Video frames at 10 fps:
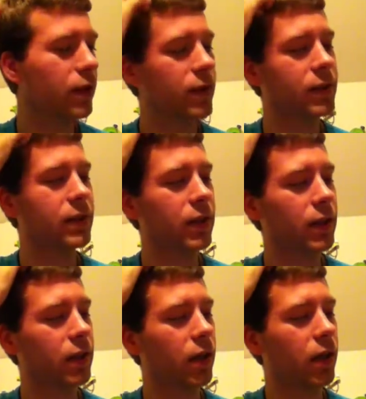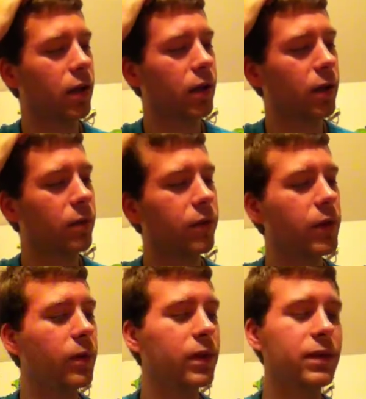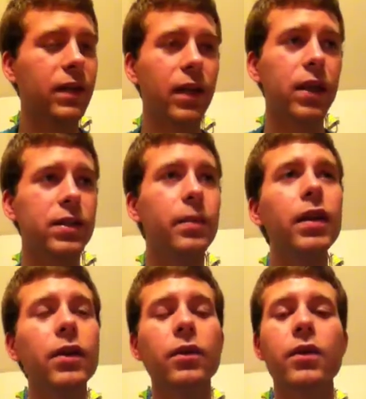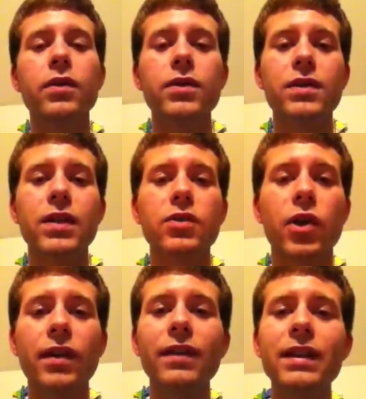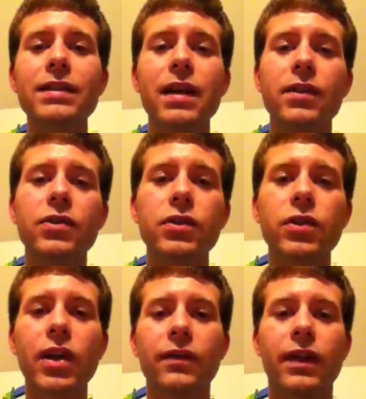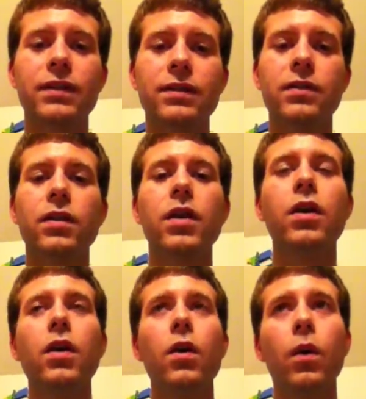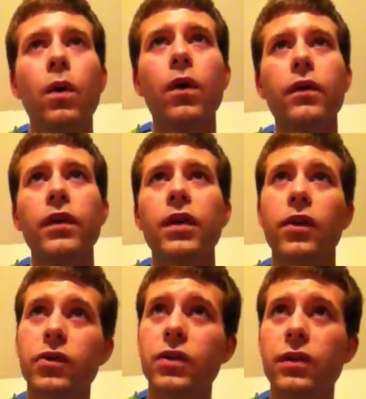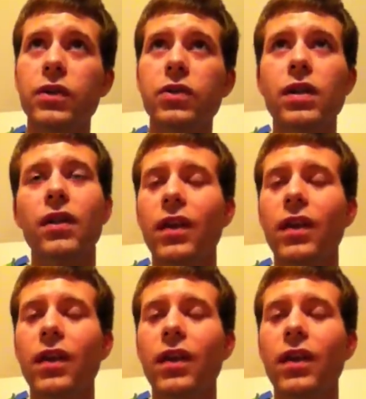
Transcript: let's see. If you want to say nice to meet you, you could just say trevligt att träffas. Or for the younger generation, I